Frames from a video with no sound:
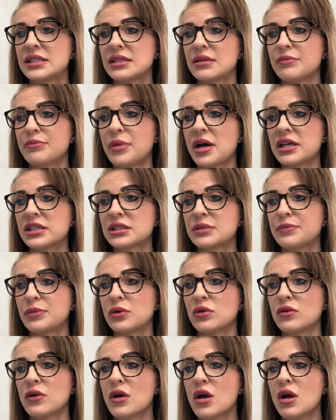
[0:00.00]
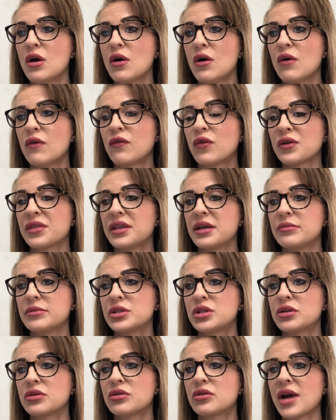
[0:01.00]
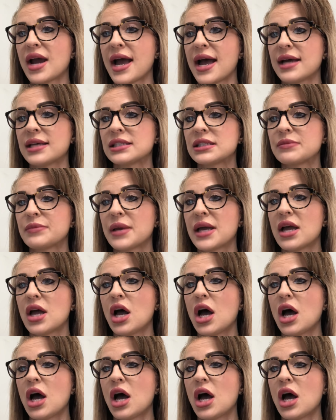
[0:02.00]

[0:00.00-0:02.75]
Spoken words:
impossible for them to grasp.